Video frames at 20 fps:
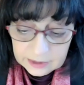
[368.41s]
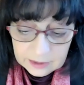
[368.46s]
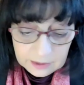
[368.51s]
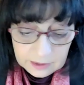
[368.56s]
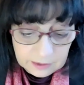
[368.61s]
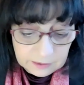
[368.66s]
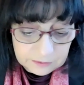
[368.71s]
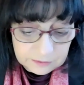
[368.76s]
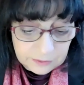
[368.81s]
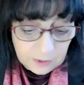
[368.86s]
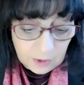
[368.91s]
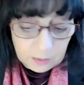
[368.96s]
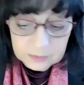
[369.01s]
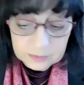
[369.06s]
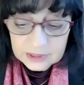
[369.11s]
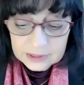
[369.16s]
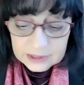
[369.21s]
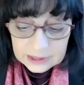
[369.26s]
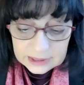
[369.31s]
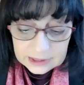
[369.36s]
from the
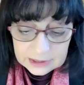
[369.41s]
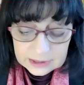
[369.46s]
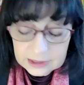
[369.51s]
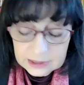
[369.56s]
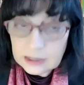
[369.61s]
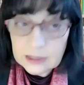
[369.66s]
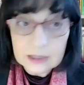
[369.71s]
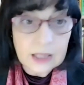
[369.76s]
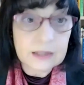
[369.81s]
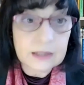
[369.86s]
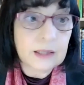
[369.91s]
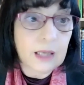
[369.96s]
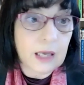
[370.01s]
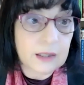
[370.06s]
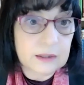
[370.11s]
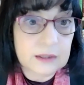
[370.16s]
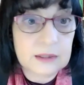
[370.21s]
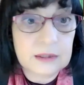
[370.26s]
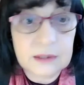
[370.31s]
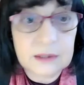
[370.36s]
deity," and
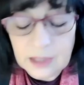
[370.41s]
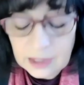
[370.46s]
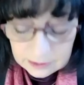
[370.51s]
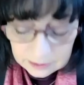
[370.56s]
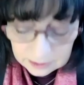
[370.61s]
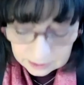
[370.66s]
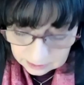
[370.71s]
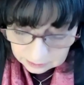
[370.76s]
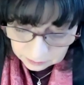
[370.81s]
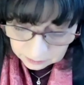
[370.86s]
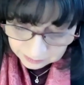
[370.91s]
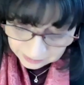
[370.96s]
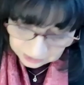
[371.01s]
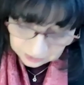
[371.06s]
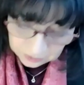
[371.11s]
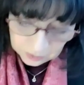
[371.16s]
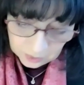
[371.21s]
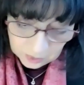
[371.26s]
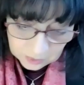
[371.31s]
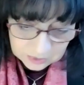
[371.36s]
I ended my
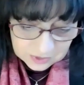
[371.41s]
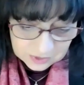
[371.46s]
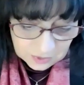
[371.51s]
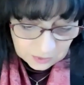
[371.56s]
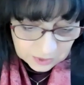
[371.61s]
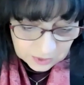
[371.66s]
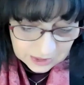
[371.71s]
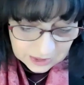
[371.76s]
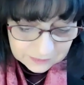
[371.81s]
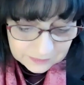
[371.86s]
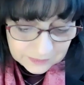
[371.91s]
quote, sorry,